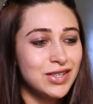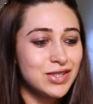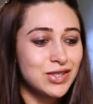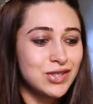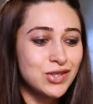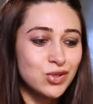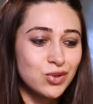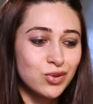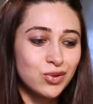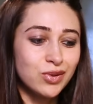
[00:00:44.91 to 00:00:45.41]

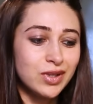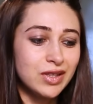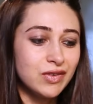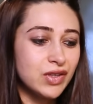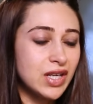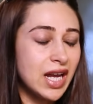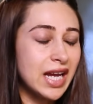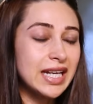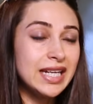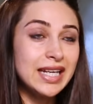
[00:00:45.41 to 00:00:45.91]
So
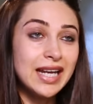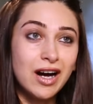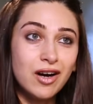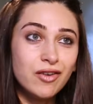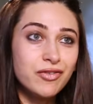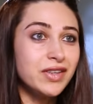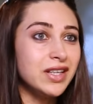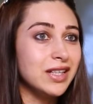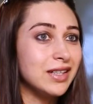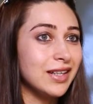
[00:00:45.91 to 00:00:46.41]
even I
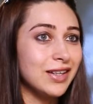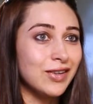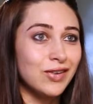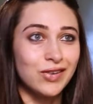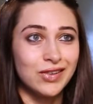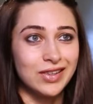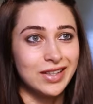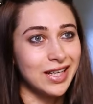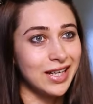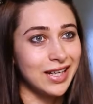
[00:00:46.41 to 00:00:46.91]
love eating
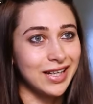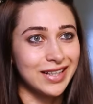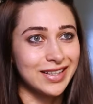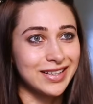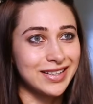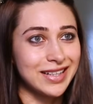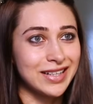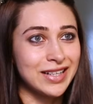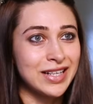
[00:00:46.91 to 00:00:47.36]
all that.